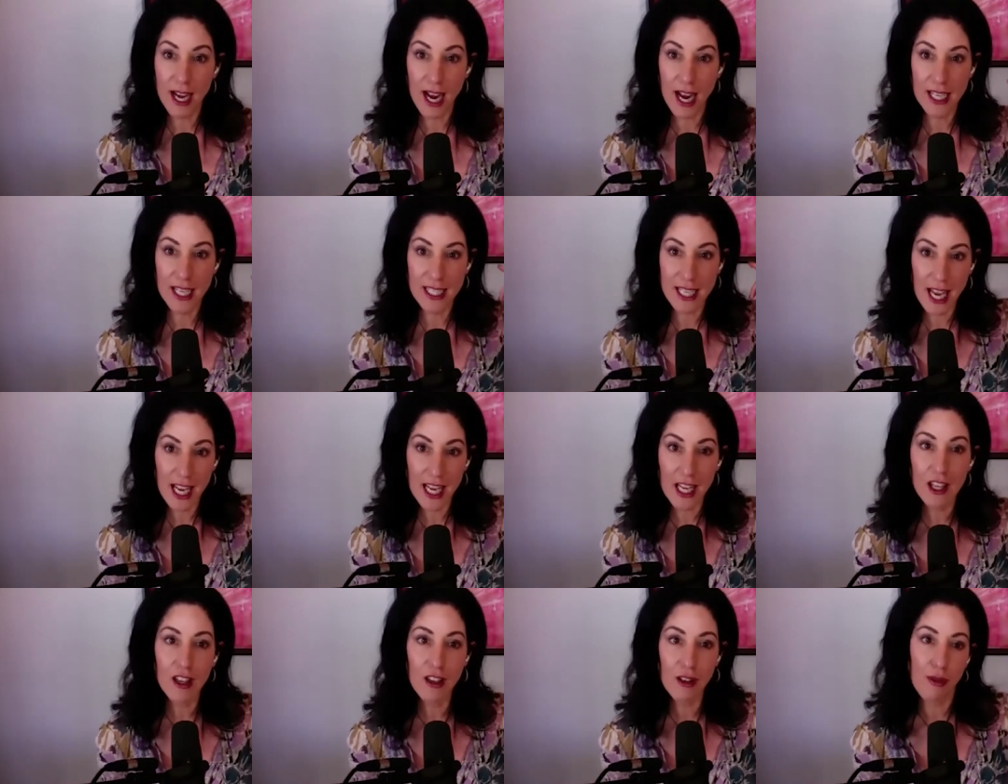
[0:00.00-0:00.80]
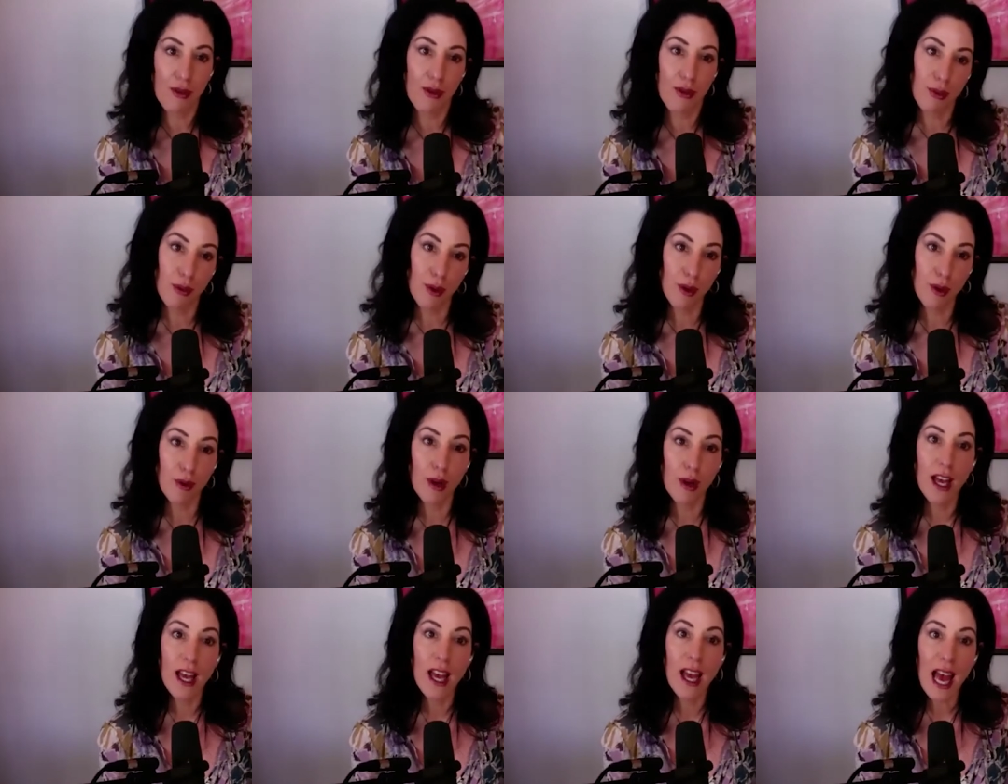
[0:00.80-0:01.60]
And I take you
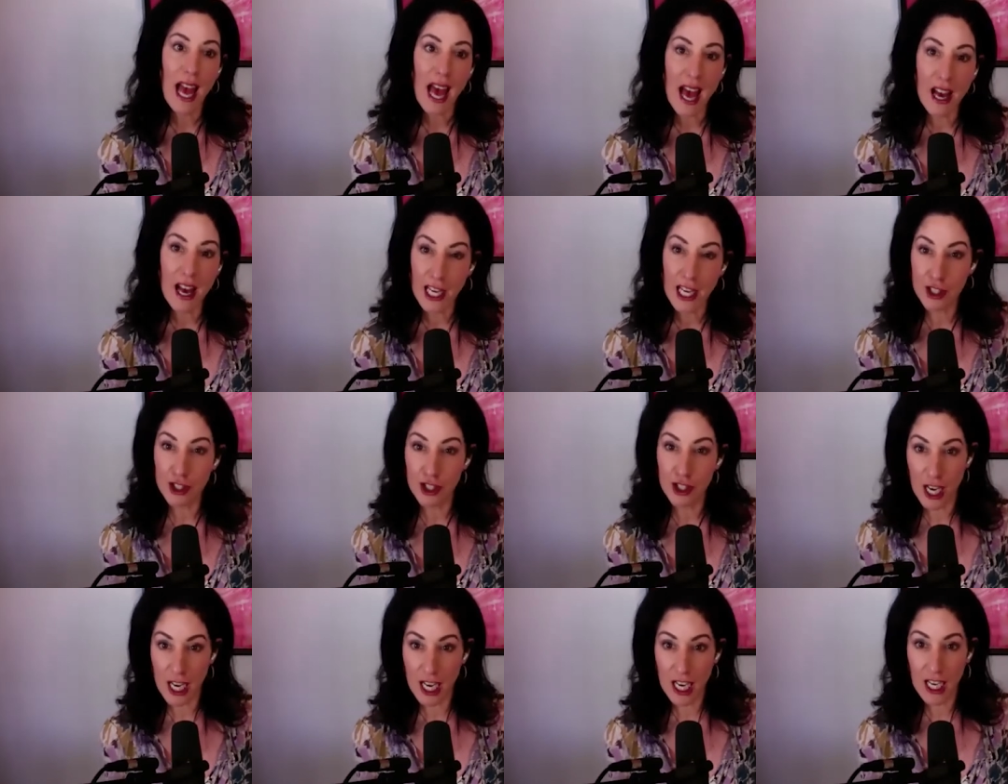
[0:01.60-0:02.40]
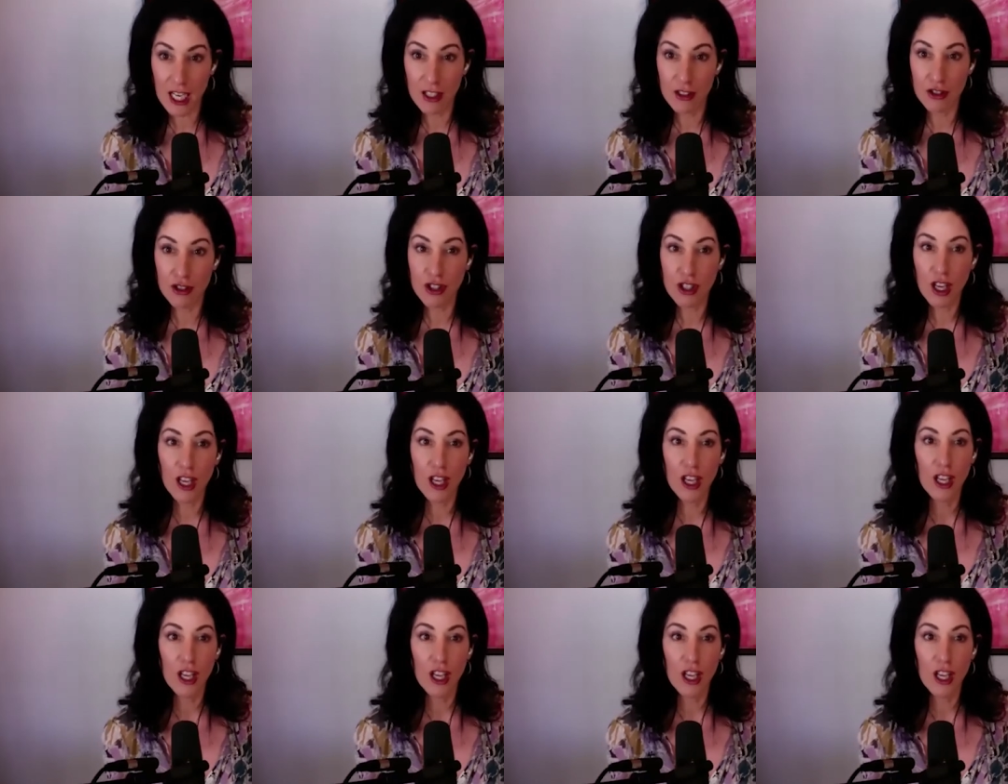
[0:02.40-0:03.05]
through how to change